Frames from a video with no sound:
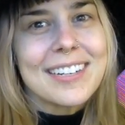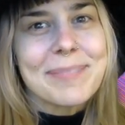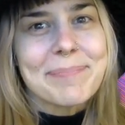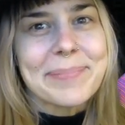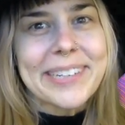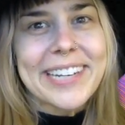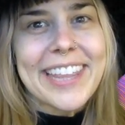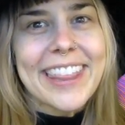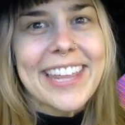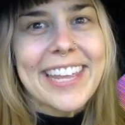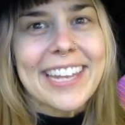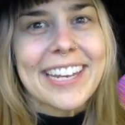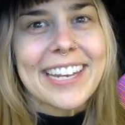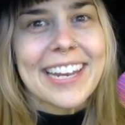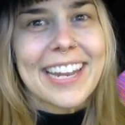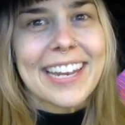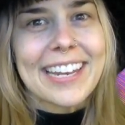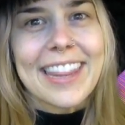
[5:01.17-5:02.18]
Breathe
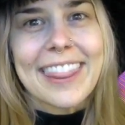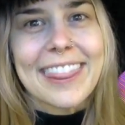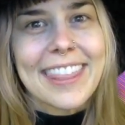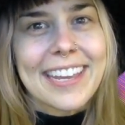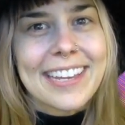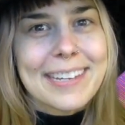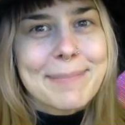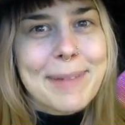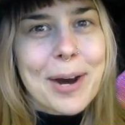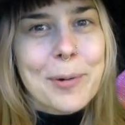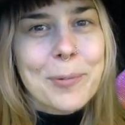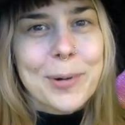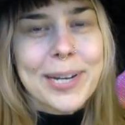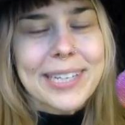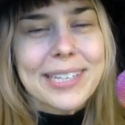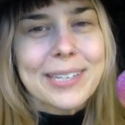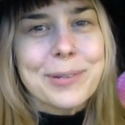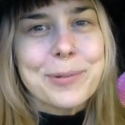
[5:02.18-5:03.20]
in and think about
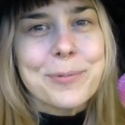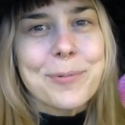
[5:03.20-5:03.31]
what you